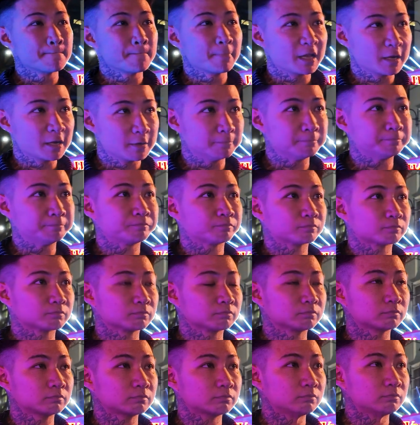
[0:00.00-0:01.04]
How did you
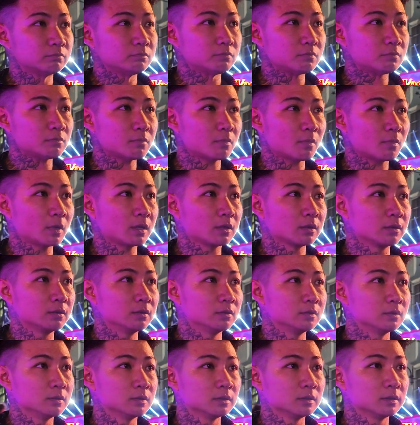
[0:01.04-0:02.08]
get around to
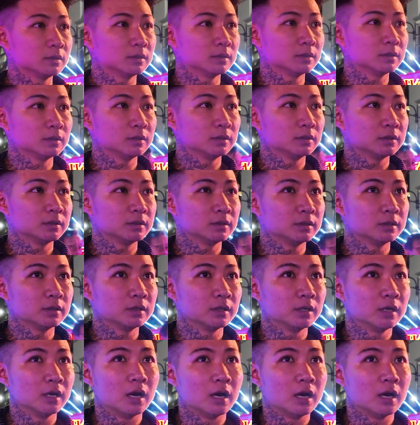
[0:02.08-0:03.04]
becoming a creative artist?